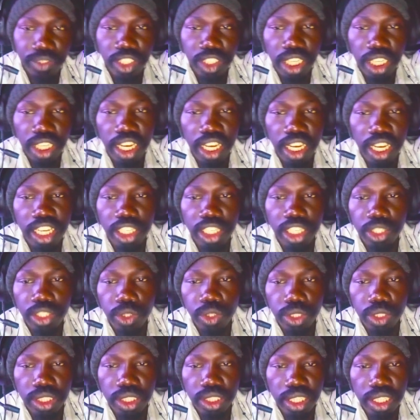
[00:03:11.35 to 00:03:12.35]

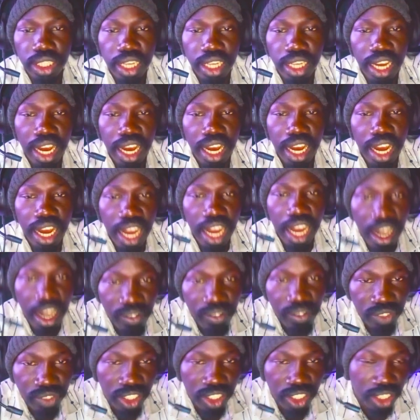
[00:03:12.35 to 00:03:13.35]
Good
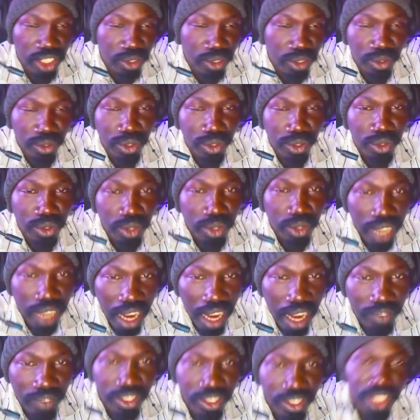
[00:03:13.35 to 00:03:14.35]
afternoon, good
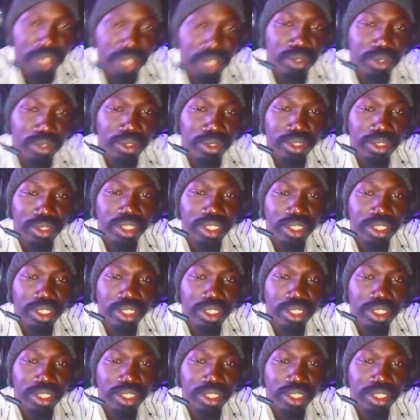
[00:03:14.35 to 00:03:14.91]
afternoon.